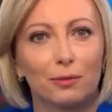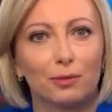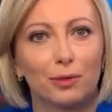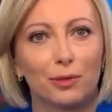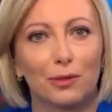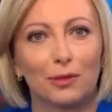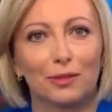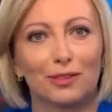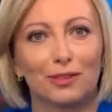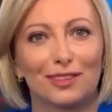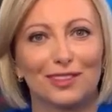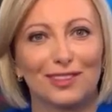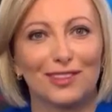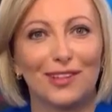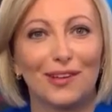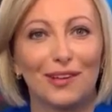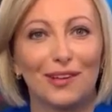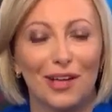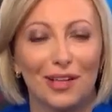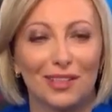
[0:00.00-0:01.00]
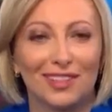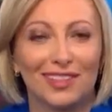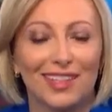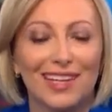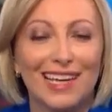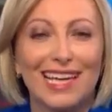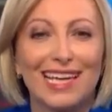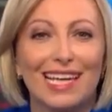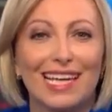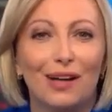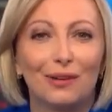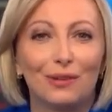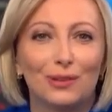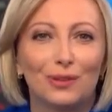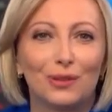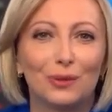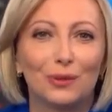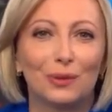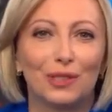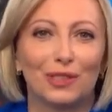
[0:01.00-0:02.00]
Currencies a lot. Now, it was
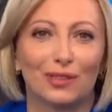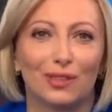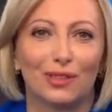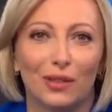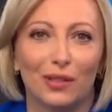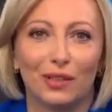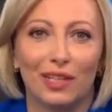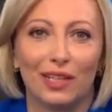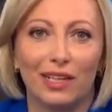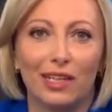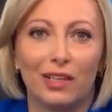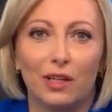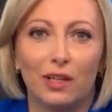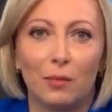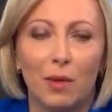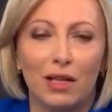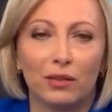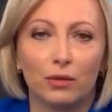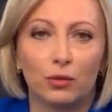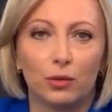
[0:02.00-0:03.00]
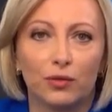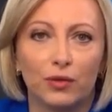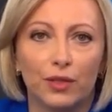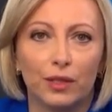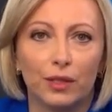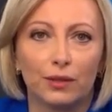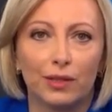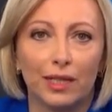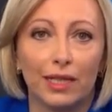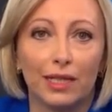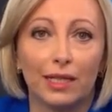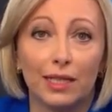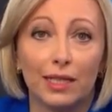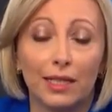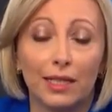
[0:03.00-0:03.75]
2 weeks ago that Elon Musk revealed that he